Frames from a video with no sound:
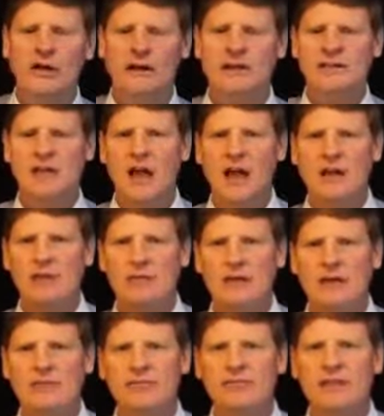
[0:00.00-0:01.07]
is I
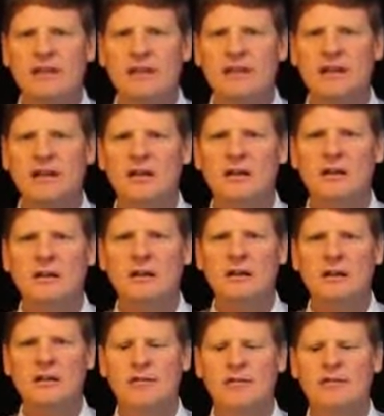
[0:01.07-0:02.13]
reveal
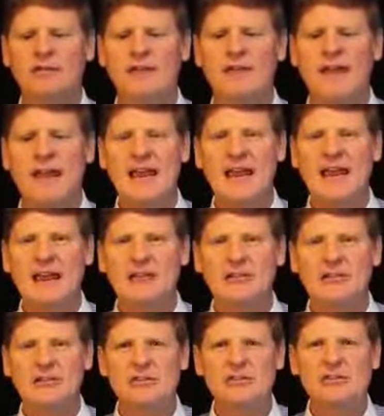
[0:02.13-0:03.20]

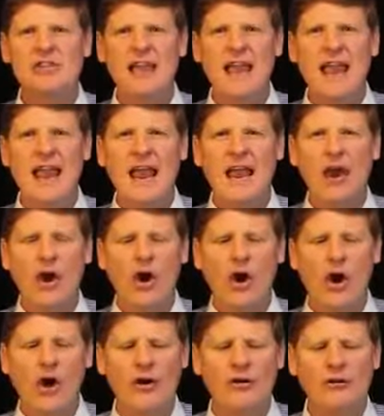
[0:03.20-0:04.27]
veins and
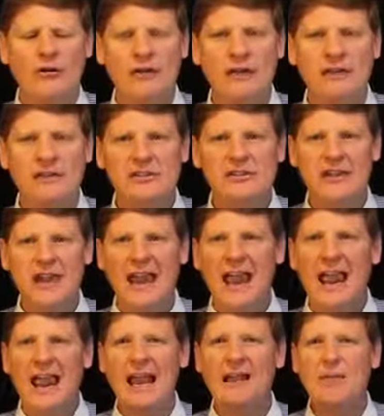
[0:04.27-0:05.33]
arteries,
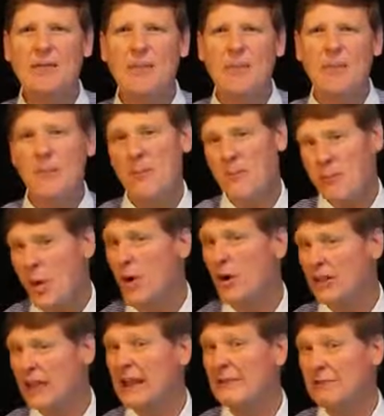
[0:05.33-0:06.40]
and
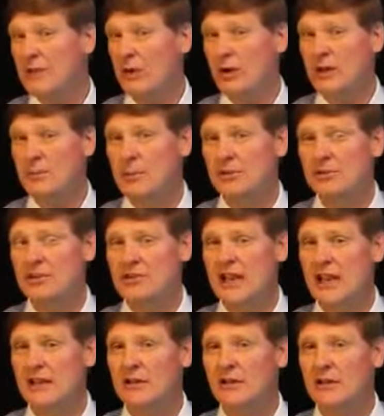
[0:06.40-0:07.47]
more than
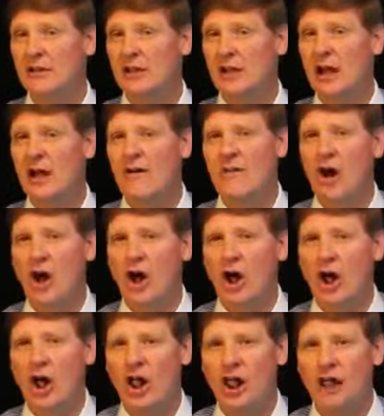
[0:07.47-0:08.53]
40% of
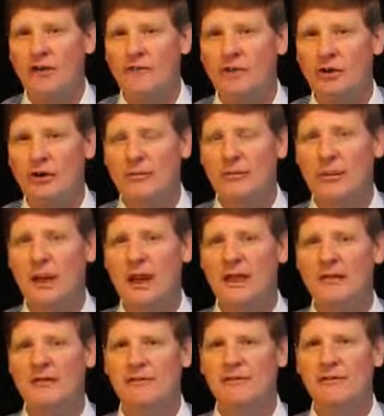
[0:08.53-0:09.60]
all of your
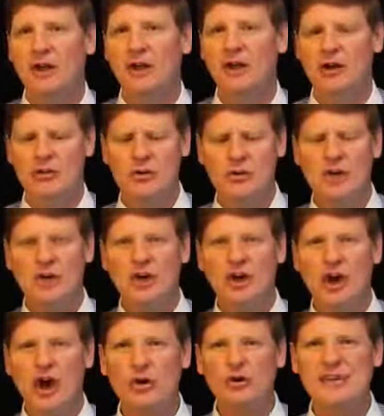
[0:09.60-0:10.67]
blood flow
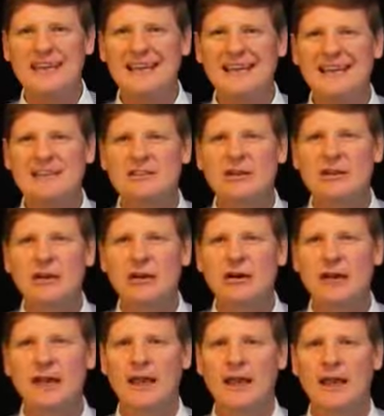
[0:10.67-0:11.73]
goes into
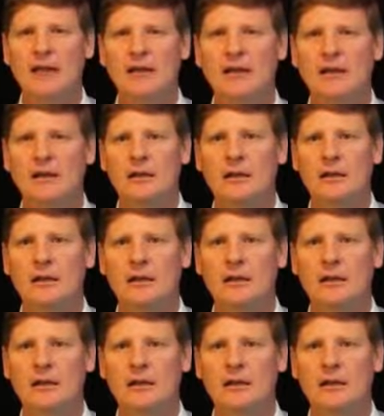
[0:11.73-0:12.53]
your head.